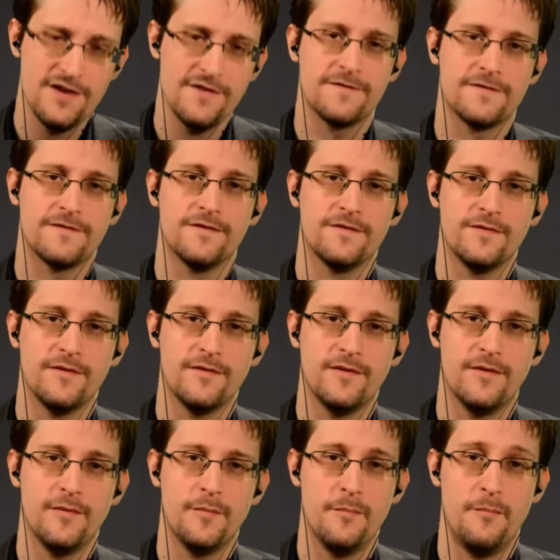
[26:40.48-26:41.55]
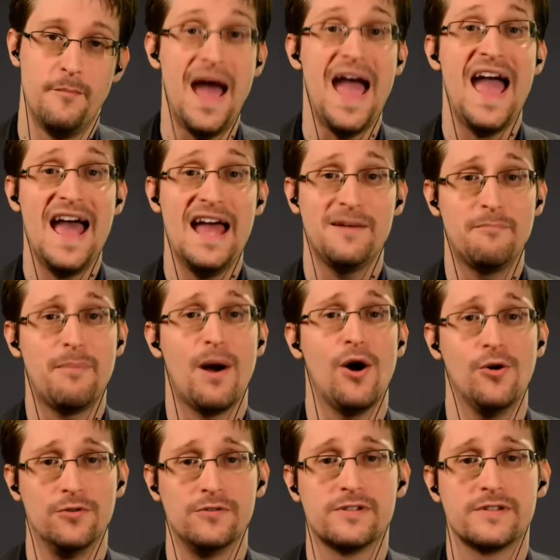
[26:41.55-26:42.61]
if bad
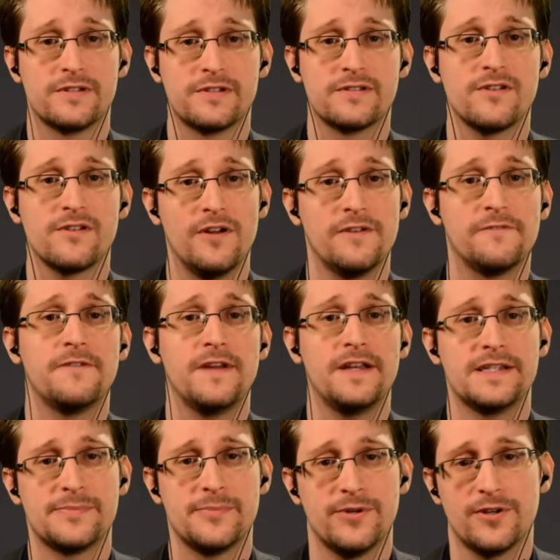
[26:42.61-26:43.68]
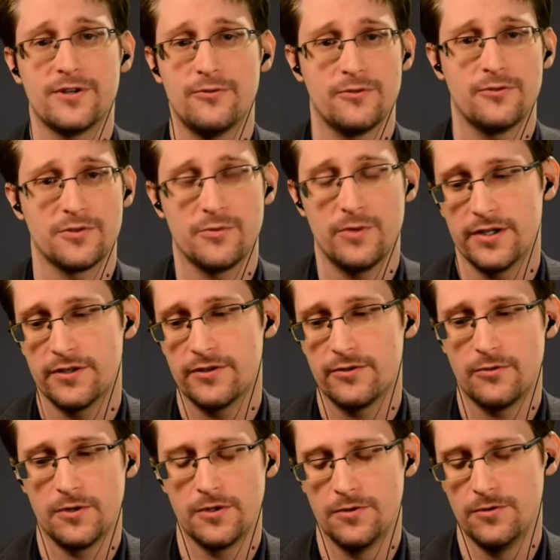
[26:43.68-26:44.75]
posts on Facebook or
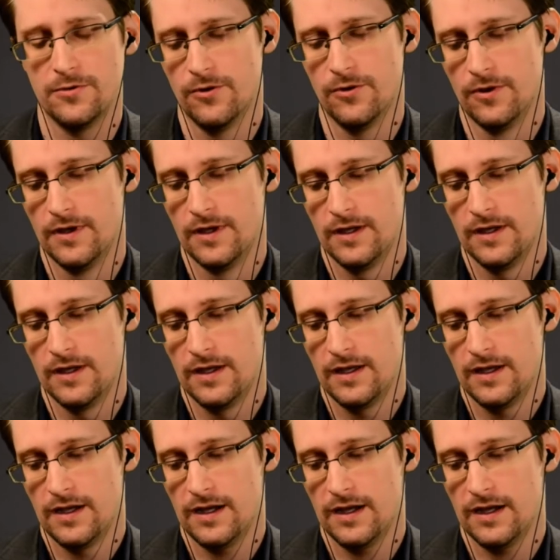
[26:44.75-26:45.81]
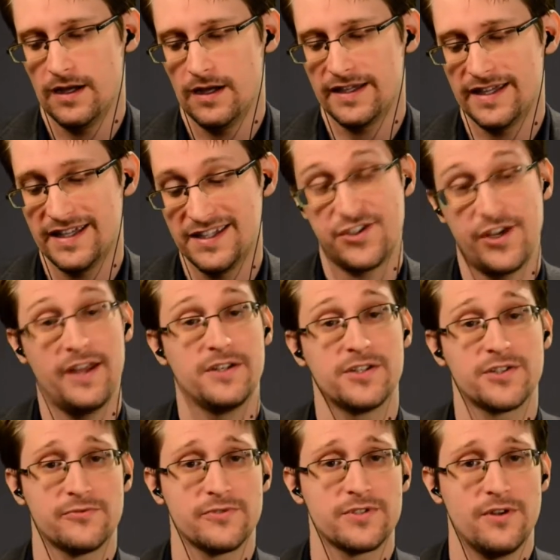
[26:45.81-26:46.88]
Twitter or Google can
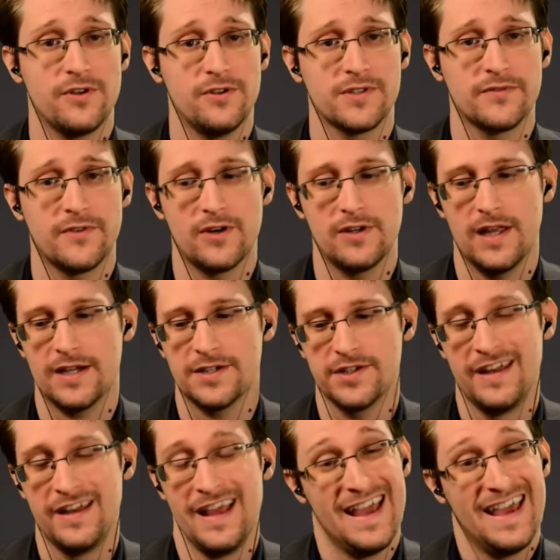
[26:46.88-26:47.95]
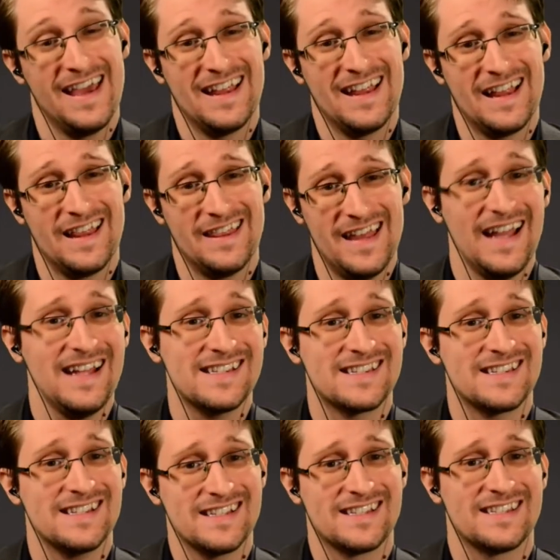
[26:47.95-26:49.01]
change the results of our election,
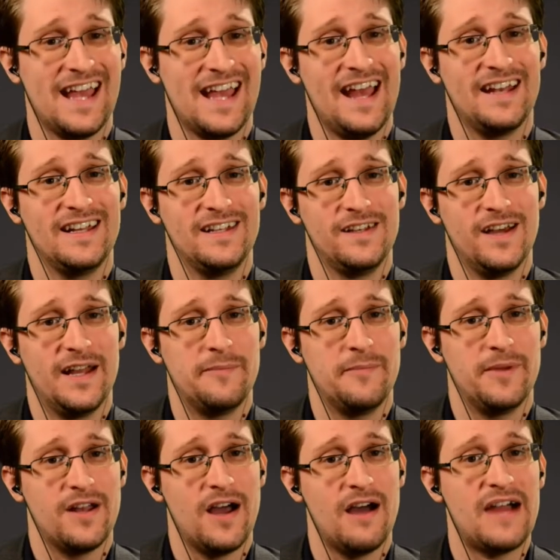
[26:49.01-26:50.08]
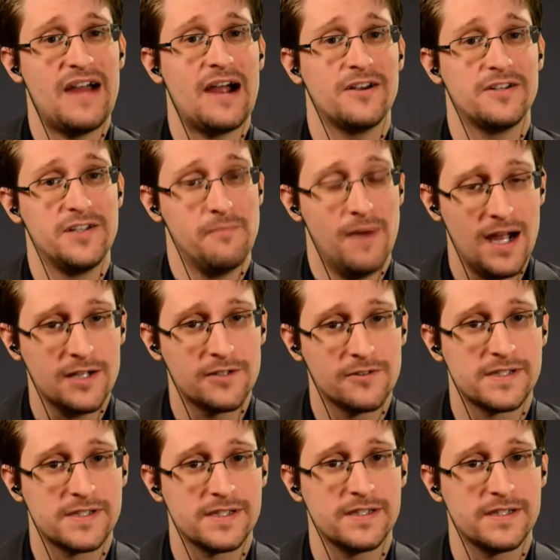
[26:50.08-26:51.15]
that's a sad indictment of our
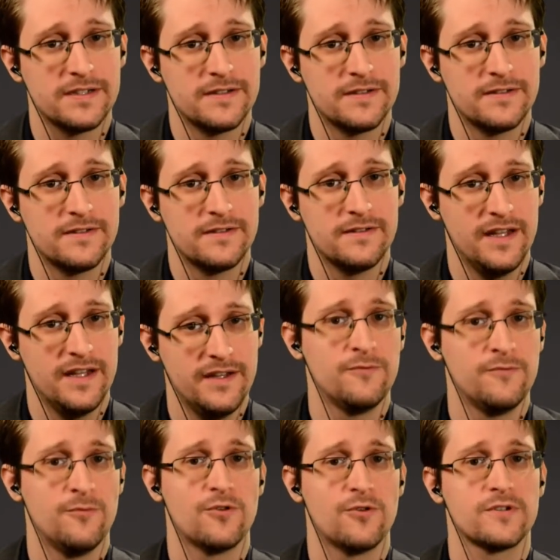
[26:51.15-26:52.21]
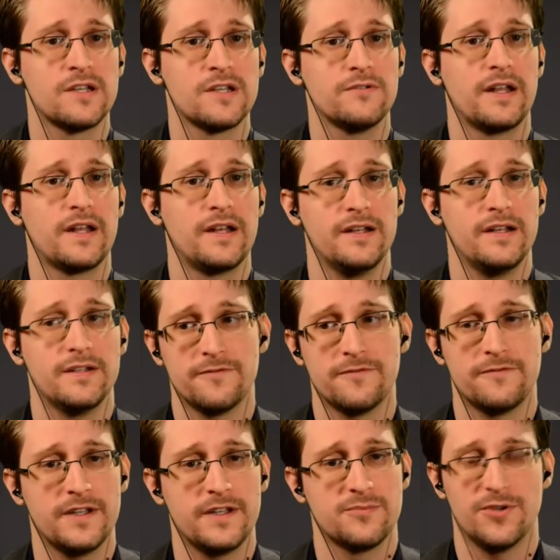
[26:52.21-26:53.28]
democracy, even more so than it is
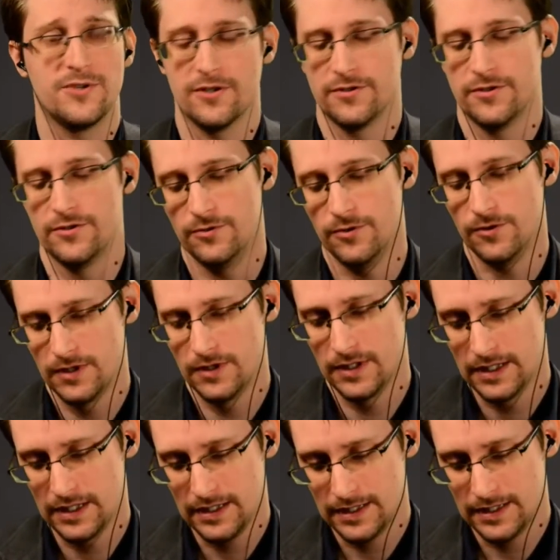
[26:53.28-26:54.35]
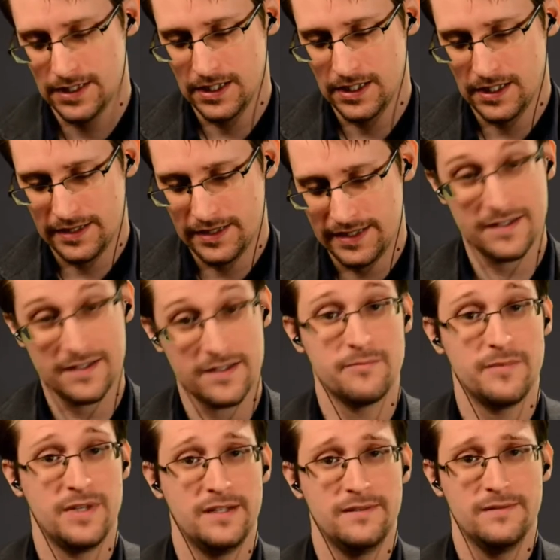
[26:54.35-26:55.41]
of Facebook or Google. That
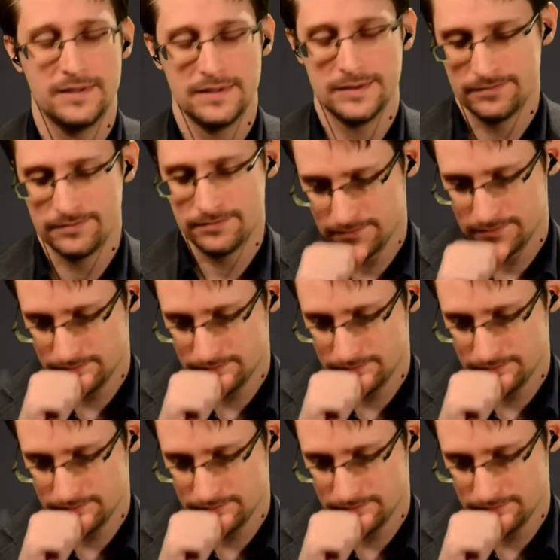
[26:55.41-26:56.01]
doesn't mean